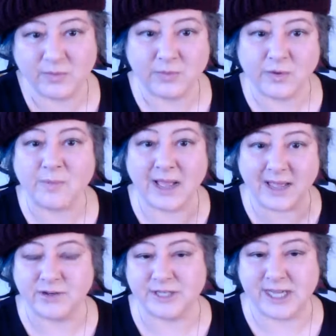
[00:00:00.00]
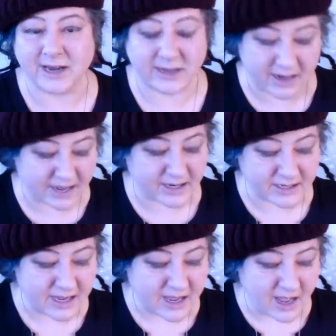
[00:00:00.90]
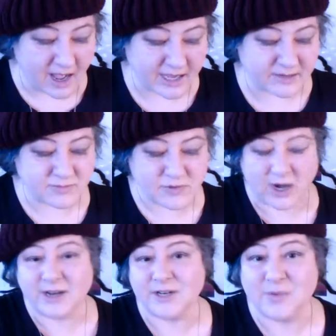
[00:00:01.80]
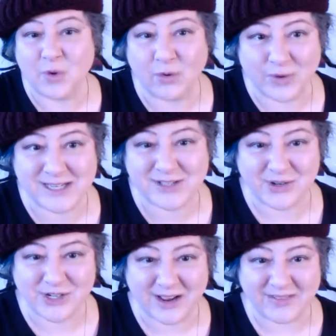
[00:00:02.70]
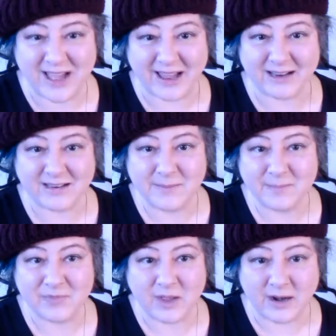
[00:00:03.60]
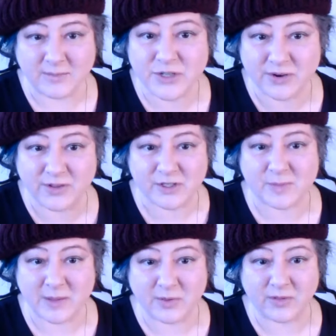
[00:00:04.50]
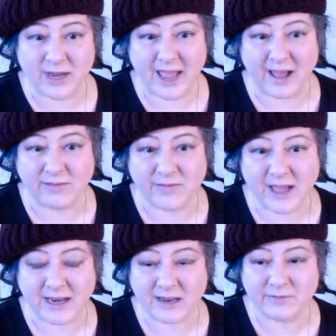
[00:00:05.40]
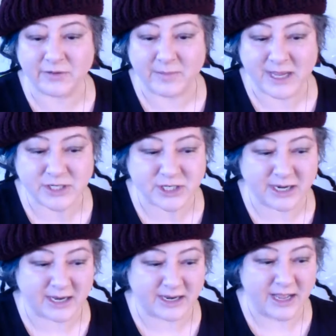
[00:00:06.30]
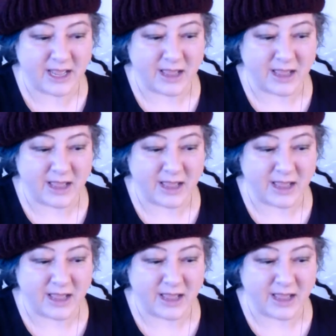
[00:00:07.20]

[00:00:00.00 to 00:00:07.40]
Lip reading: from my understanding. And I could try to do more research on that. And I'm sure there's people that have that information. And